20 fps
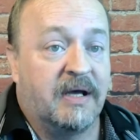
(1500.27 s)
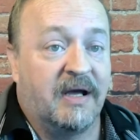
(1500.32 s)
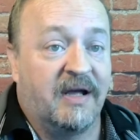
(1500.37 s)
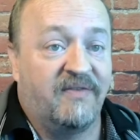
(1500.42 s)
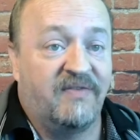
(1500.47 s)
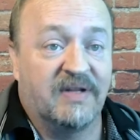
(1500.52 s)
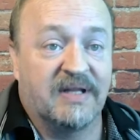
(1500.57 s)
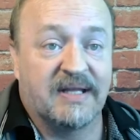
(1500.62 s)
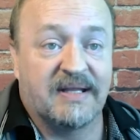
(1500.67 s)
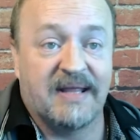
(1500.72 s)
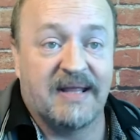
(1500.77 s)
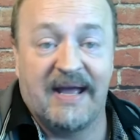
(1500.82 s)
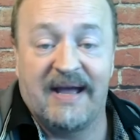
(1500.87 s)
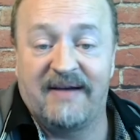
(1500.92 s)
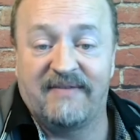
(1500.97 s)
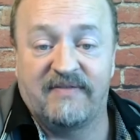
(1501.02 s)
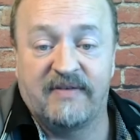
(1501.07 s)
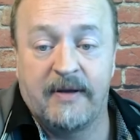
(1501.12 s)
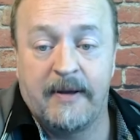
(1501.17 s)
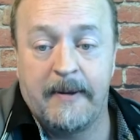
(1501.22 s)
I feel like they
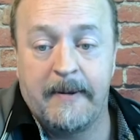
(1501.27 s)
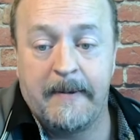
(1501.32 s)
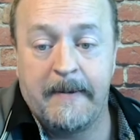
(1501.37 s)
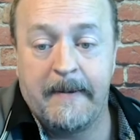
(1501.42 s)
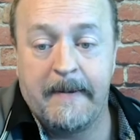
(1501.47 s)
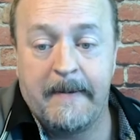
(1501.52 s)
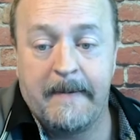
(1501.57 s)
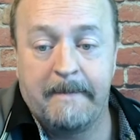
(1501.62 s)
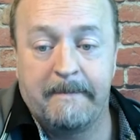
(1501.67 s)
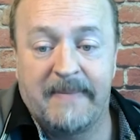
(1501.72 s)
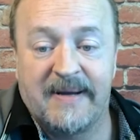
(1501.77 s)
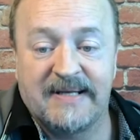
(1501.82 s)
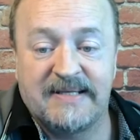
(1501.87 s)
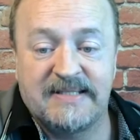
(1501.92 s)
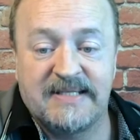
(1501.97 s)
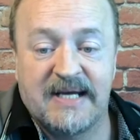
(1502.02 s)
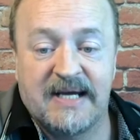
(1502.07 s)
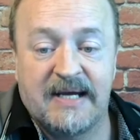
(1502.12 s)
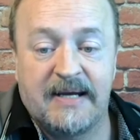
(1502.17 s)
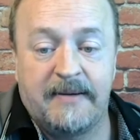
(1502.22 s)
have.
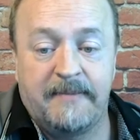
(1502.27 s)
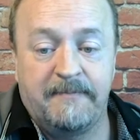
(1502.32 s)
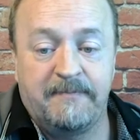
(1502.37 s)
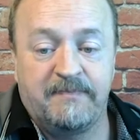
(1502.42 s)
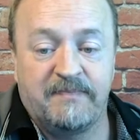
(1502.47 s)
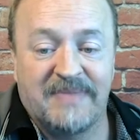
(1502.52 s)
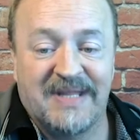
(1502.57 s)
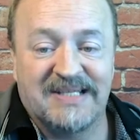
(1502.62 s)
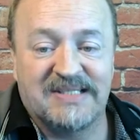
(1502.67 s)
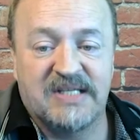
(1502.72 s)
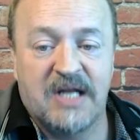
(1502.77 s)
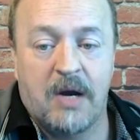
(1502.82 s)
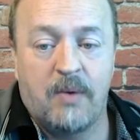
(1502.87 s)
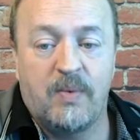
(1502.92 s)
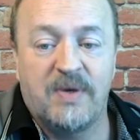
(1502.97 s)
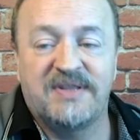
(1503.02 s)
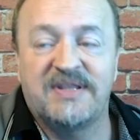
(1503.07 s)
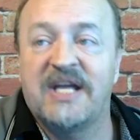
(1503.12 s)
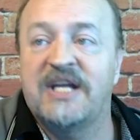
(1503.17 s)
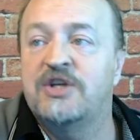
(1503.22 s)
But uh, that's not
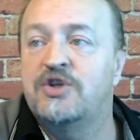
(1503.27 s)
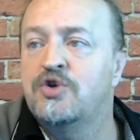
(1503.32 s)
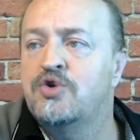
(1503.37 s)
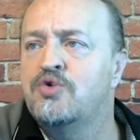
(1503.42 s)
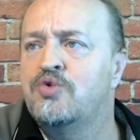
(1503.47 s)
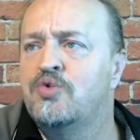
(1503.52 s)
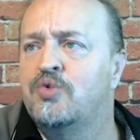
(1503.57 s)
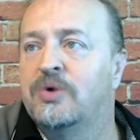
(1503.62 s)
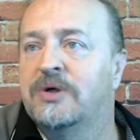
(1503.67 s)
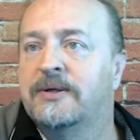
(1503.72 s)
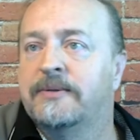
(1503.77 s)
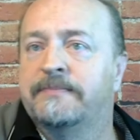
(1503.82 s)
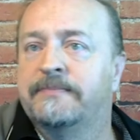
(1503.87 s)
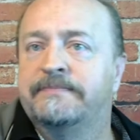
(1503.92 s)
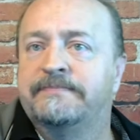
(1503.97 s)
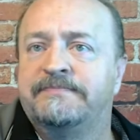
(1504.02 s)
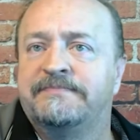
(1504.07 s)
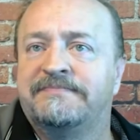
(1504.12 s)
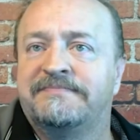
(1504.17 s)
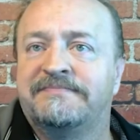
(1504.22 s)
what they do.
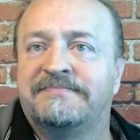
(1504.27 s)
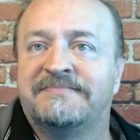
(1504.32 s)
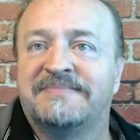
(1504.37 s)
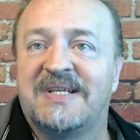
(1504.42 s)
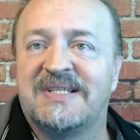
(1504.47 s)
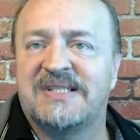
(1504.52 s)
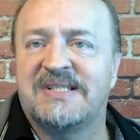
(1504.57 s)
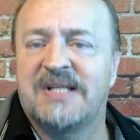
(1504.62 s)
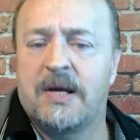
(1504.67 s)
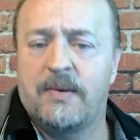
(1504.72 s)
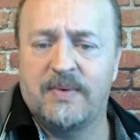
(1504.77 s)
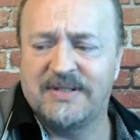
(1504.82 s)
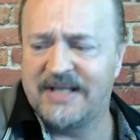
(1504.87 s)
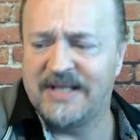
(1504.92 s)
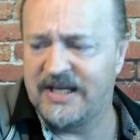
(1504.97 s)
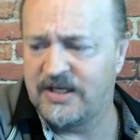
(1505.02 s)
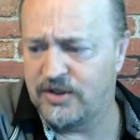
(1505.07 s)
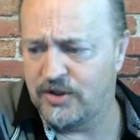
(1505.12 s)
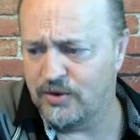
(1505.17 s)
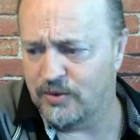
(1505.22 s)
That's not what
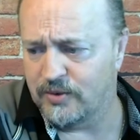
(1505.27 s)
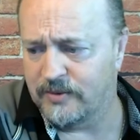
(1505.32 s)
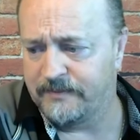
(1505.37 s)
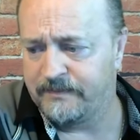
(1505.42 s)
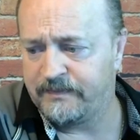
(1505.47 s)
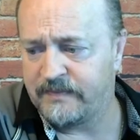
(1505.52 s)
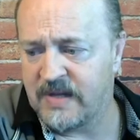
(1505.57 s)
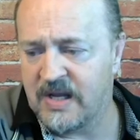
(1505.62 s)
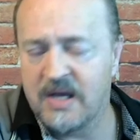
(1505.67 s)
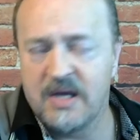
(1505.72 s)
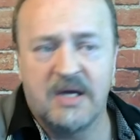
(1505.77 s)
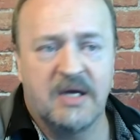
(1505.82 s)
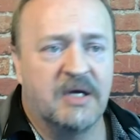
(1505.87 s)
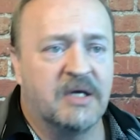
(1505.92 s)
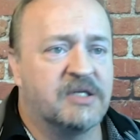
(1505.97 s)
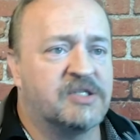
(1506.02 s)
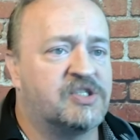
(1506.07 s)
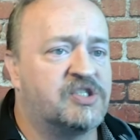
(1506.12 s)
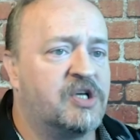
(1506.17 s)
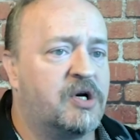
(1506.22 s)
they do.
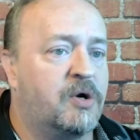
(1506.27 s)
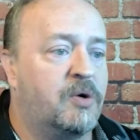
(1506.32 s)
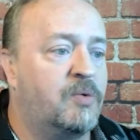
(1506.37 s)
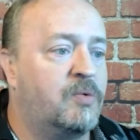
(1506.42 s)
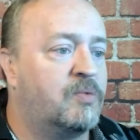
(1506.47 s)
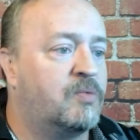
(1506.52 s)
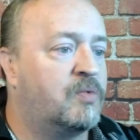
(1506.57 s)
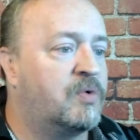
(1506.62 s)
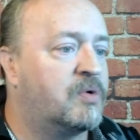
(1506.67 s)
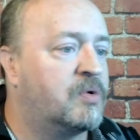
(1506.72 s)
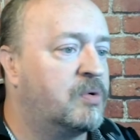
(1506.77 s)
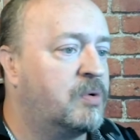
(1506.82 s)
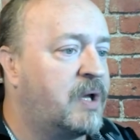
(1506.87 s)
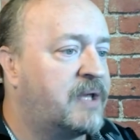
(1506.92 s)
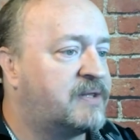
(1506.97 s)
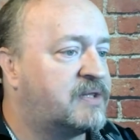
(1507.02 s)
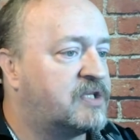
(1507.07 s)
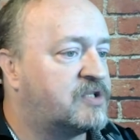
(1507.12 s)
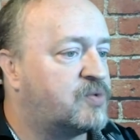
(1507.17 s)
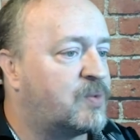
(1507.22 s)
So we're
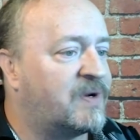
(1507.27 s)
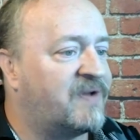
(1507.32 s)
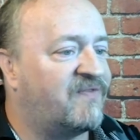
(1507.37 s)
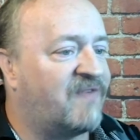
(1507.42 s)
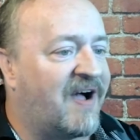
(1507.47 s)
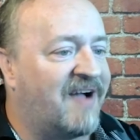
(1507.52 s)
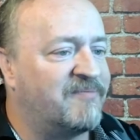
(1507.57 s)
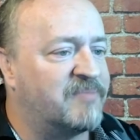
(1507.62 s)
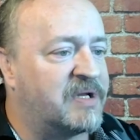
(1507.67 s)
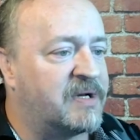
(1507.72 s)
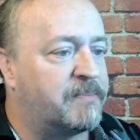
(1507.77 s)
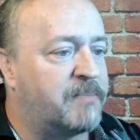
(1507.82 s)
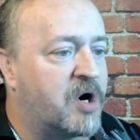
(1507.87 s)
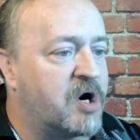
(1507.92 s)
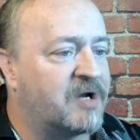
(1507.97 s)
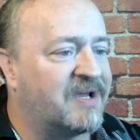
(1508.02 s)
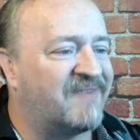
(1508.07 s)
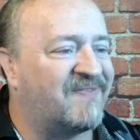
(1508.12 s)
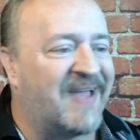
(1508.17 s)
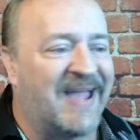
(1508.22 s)
at the 25 minute
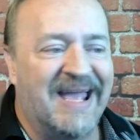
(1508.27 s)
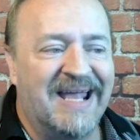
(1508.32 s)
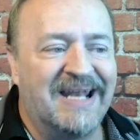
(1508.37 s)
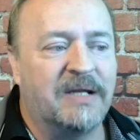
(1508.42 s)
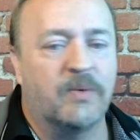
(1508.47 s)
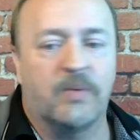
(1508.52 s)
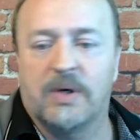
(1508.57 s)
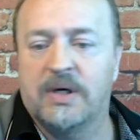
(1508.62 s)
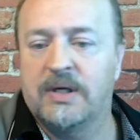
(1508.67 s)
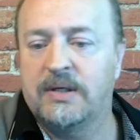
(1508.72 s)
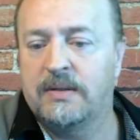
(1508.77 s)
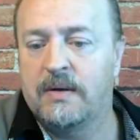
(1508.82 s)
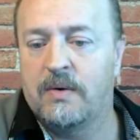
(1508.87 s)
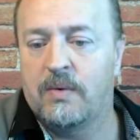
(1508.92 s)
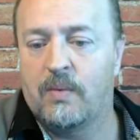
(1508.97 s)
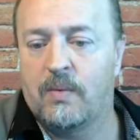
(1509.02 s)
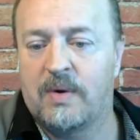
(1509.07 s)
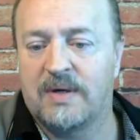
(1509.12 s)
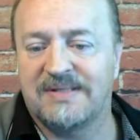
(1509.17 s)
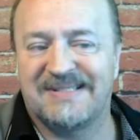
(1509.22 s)
mark. If anyone
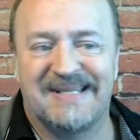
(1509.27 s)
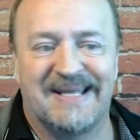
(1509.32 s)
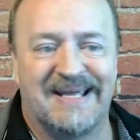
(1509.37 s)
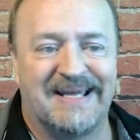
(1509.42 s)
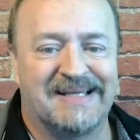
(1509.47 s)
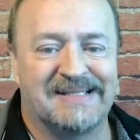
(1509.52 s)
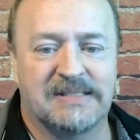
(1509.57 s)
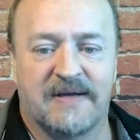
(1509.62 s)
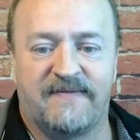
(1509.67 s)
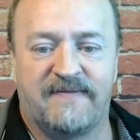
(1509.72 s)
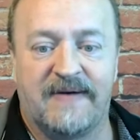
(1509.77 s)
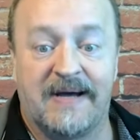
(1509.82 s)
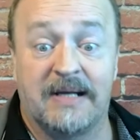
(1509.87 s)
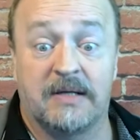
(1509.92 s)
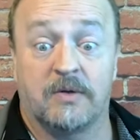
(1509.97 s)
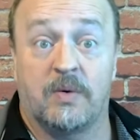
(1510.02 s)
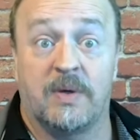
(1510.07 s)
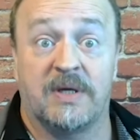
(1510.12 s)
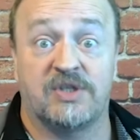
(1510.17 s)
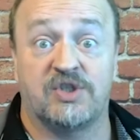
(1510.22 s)
wants to ask a final
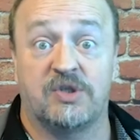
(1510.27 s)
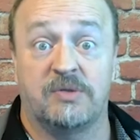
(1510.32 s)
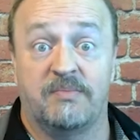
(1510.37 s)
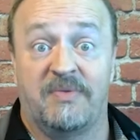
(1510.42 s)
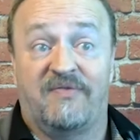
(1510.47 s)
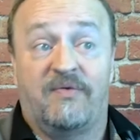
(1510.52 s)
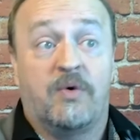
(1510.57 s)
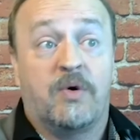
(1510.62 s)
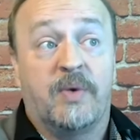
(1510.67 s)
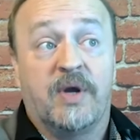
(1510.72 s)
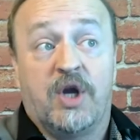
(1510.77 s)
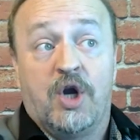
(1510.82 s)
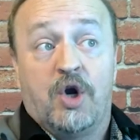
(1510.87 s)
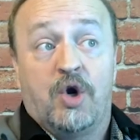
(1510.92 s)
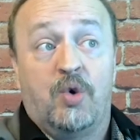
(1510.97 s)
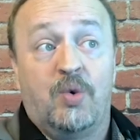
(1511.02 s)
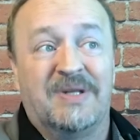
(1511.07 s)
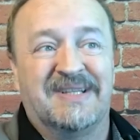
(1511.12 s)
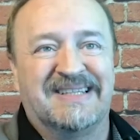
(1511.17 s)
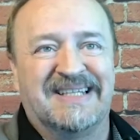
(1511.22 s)
question before we
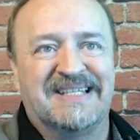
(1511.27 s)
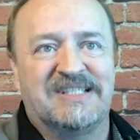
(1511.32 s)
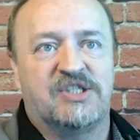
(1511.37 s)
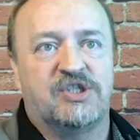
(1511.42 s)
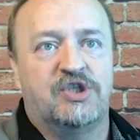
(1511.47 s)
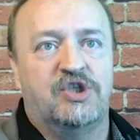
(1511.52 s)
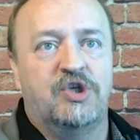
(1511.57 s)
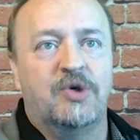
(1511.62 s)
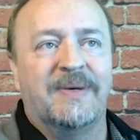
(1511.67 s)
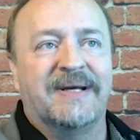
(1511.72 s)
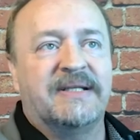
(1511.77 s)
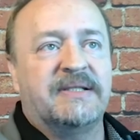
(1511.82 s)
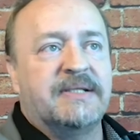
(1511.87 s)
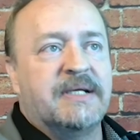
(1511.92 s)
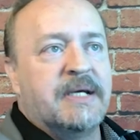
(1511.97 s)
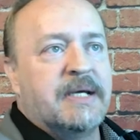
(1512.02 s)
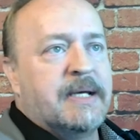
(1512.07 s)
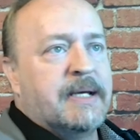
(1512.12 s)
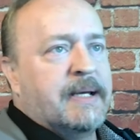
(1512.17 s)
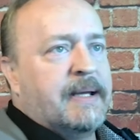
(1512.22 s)
go, let's do it.
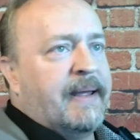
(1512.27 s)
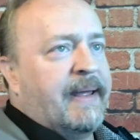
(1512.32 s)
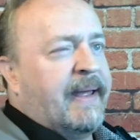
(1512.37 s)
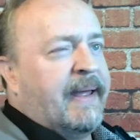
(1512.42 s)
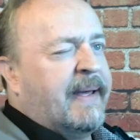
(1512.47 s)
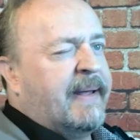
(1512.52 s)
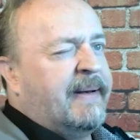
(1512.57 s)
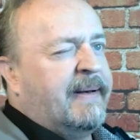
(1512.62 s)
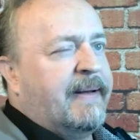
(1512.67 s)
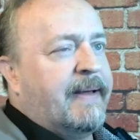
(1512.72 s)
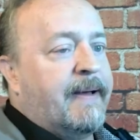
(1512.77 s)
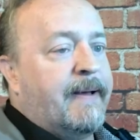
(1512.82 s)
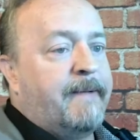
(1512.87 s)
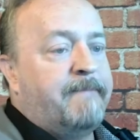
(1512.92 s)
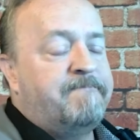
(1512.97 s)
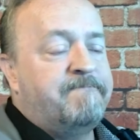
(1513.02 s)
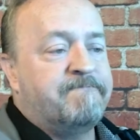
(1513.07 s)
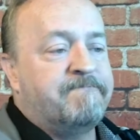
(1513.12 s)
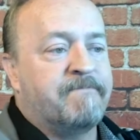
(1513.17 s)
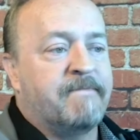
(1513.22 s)
And uh,